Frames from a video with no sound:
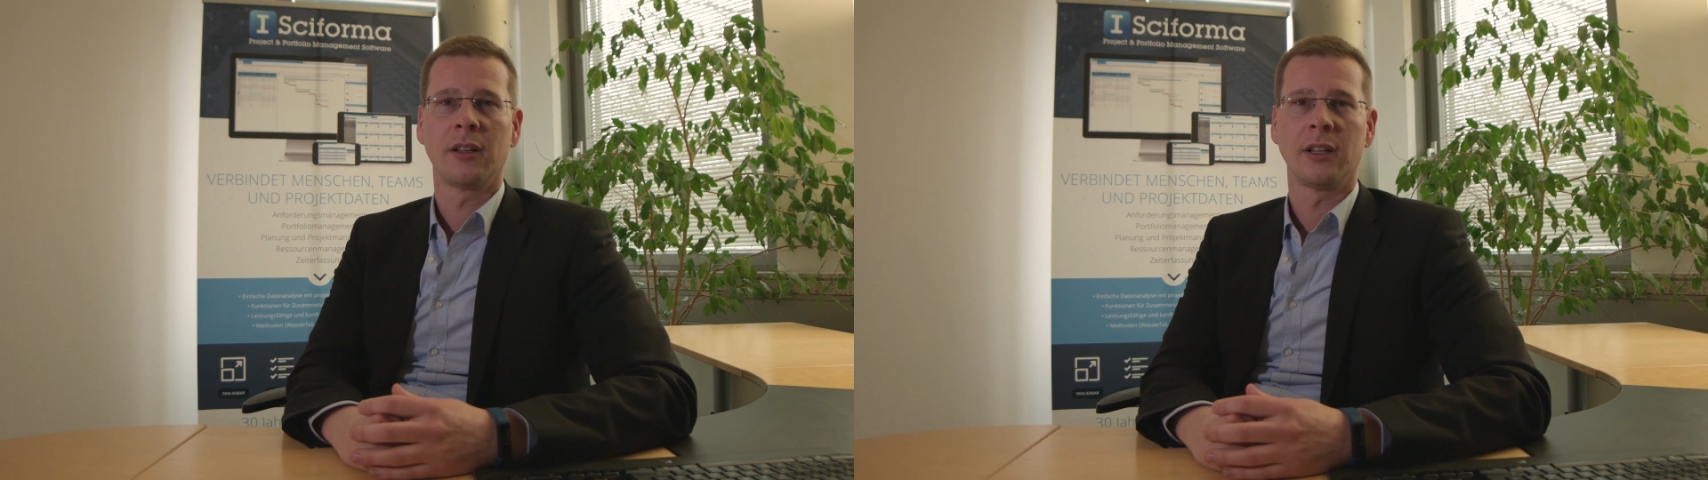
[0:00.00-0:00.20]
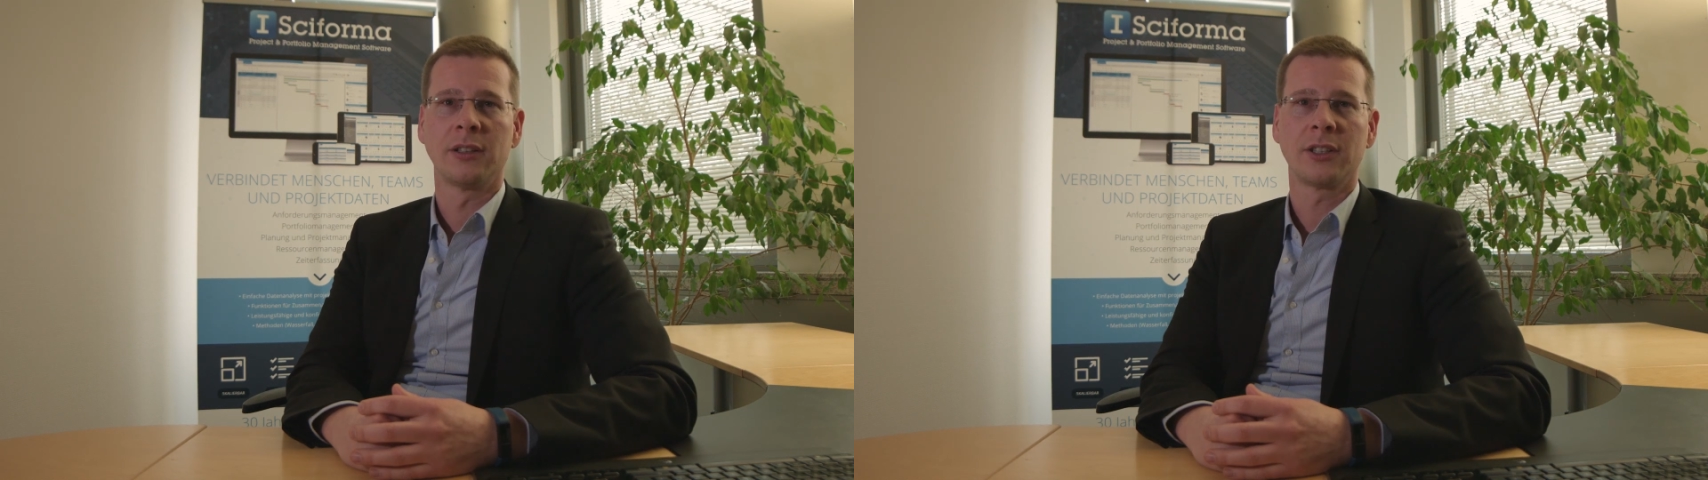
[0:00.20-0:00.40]

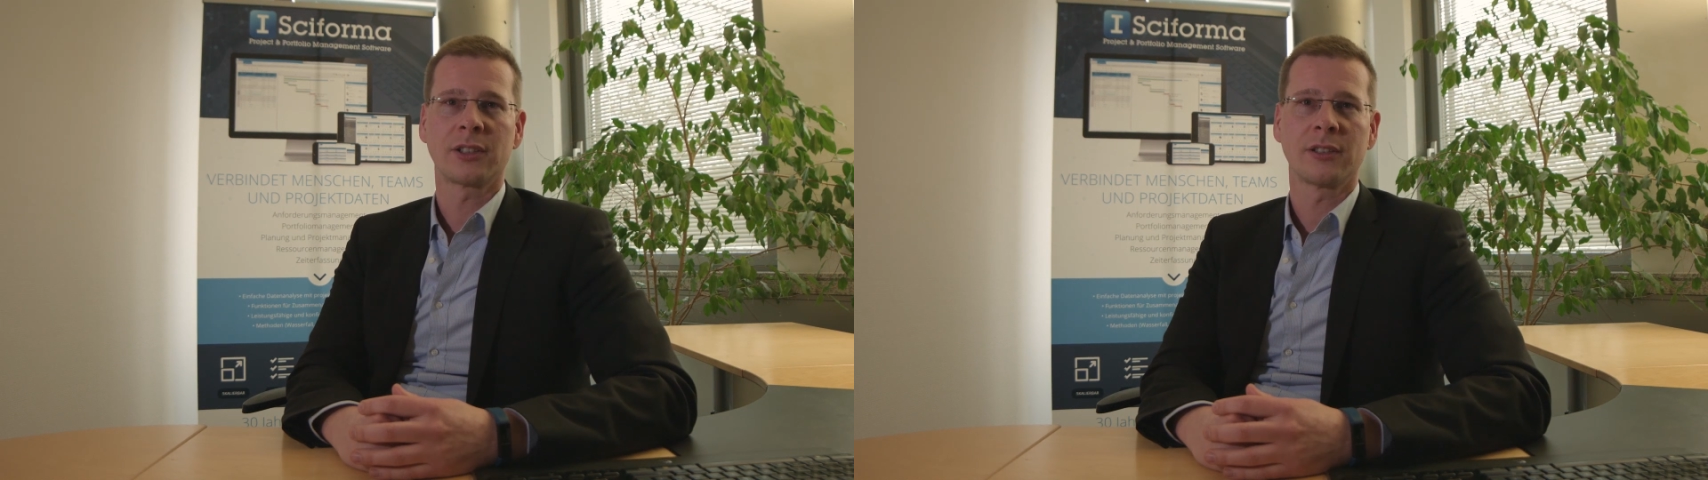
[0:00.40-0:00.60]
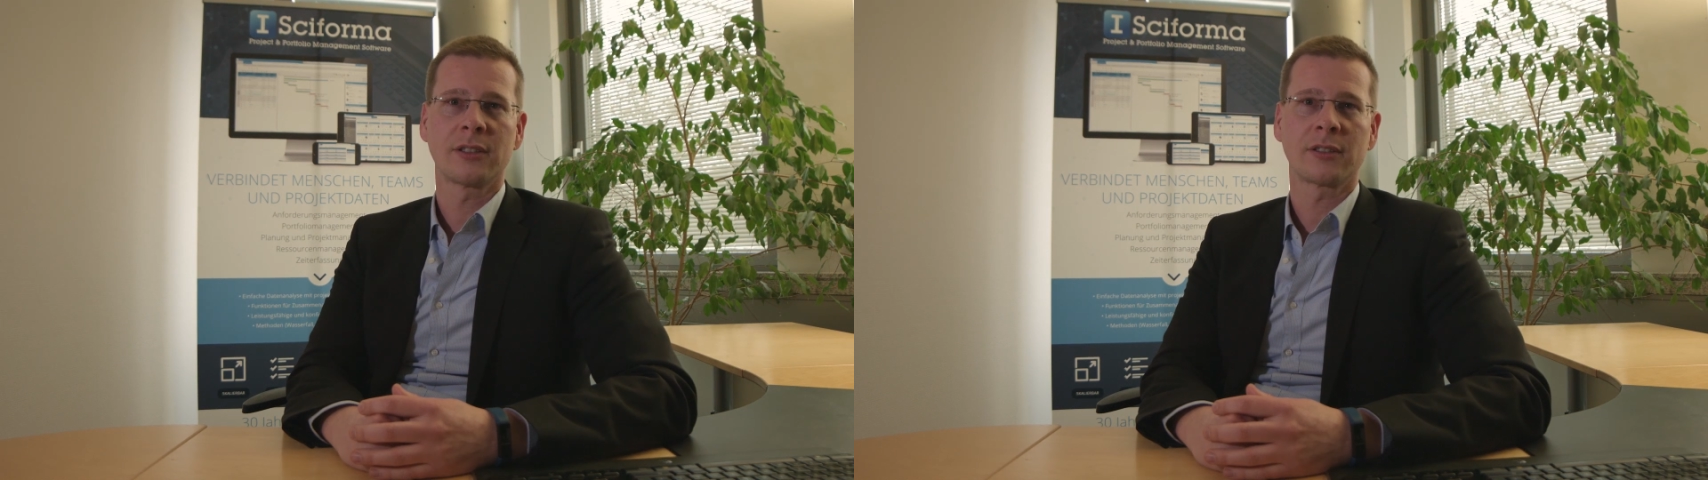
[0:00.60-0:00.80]
In
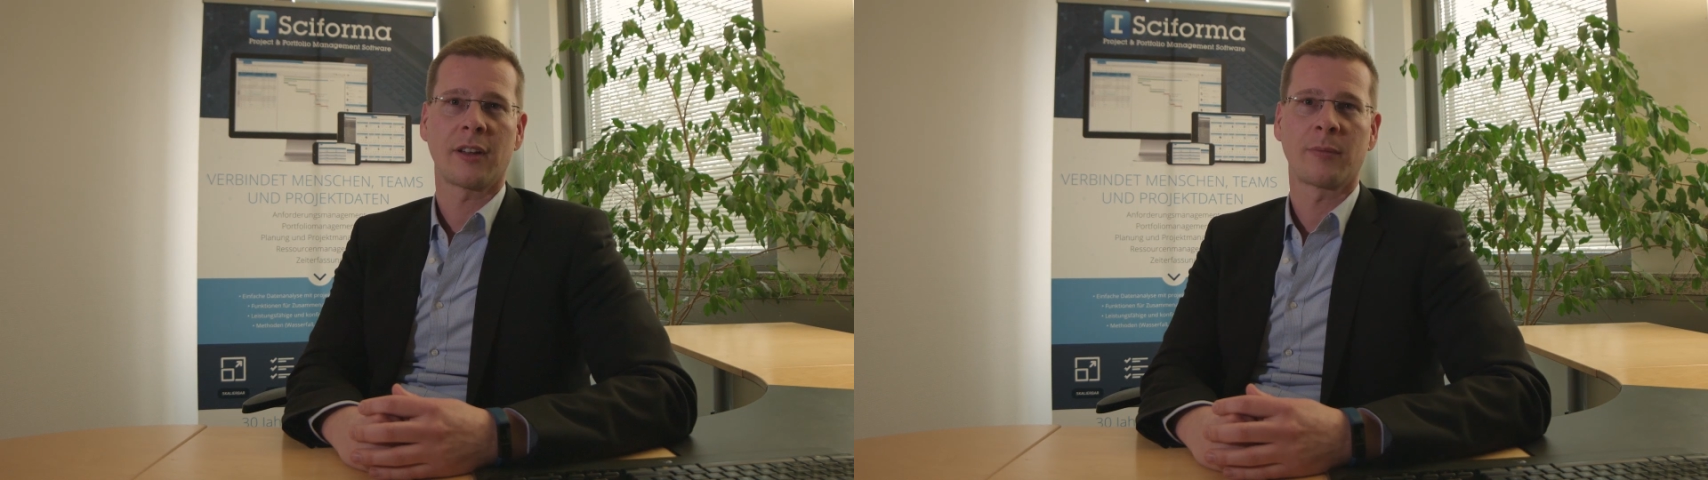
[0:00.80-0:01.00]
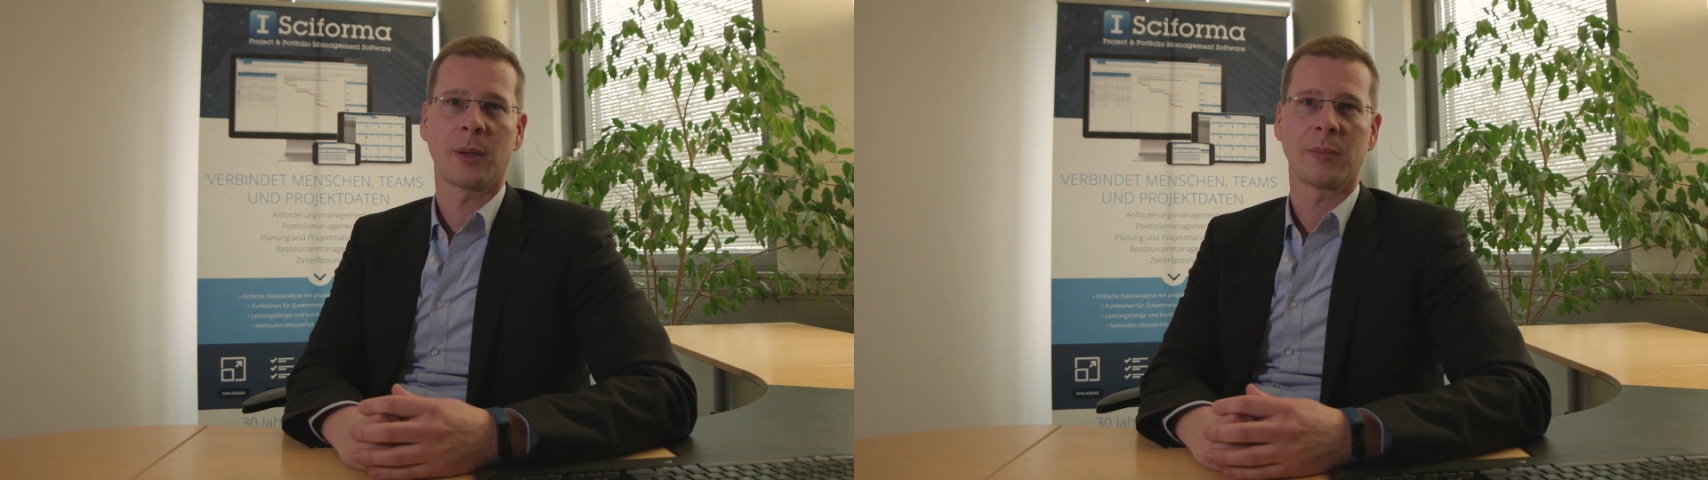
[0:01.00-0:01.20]
addition,
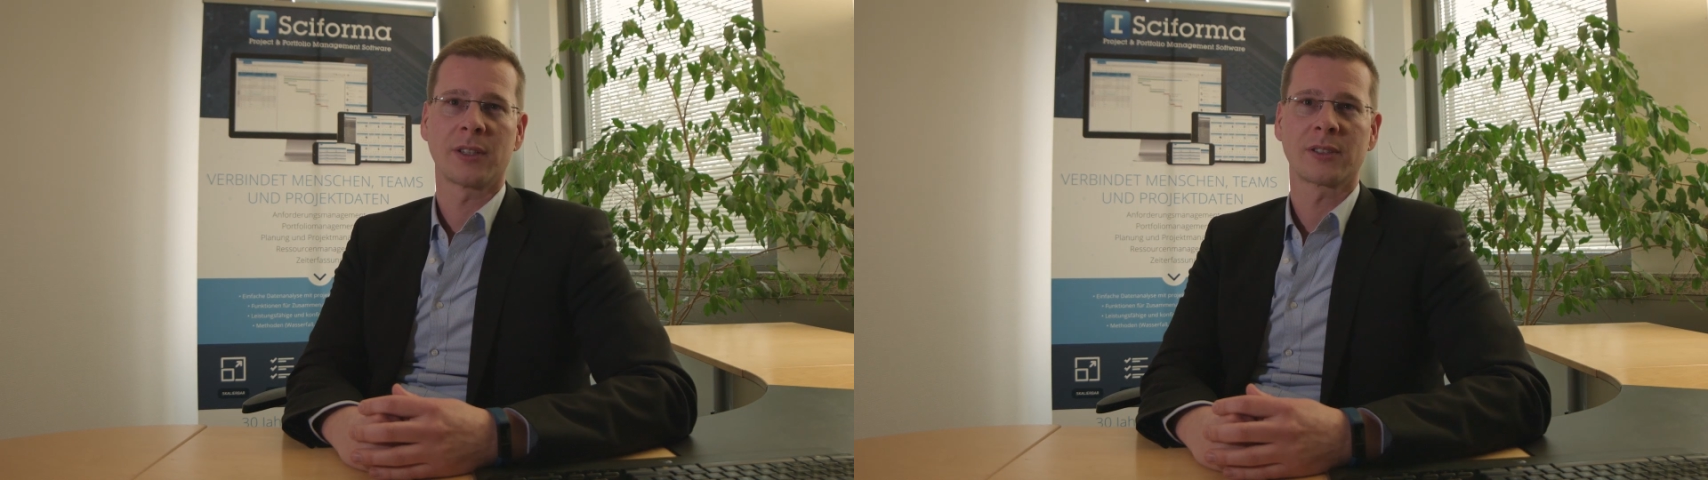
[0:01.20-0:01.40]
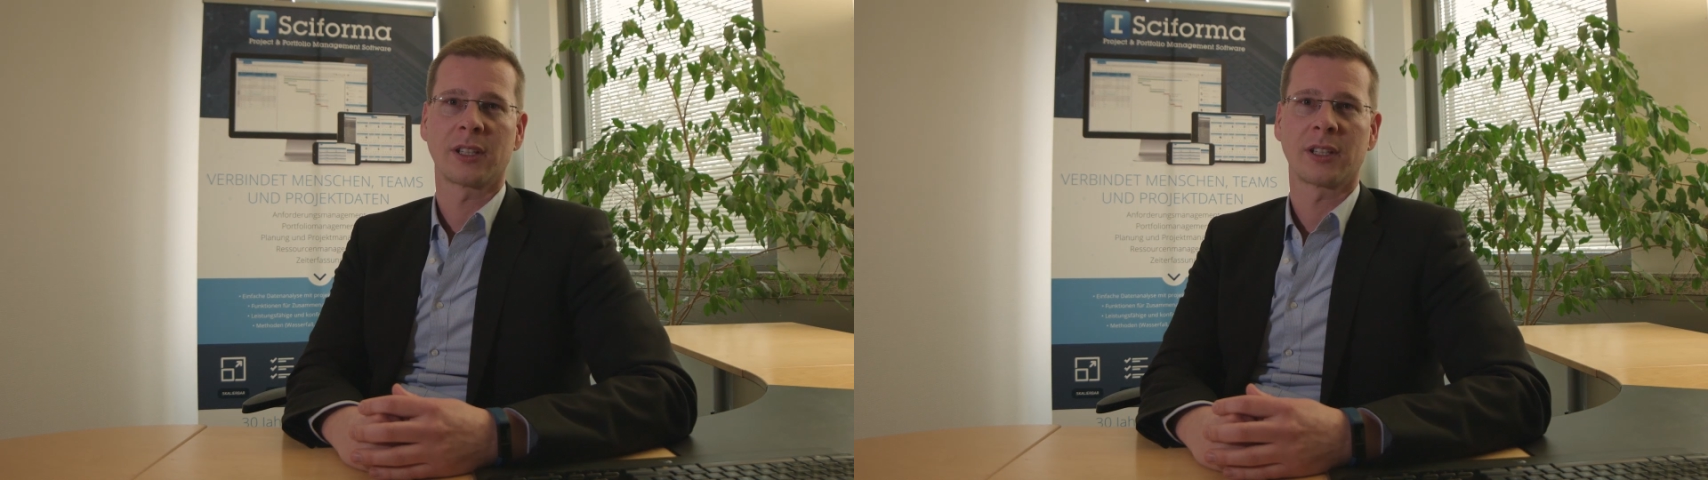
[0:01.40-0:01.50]
staff members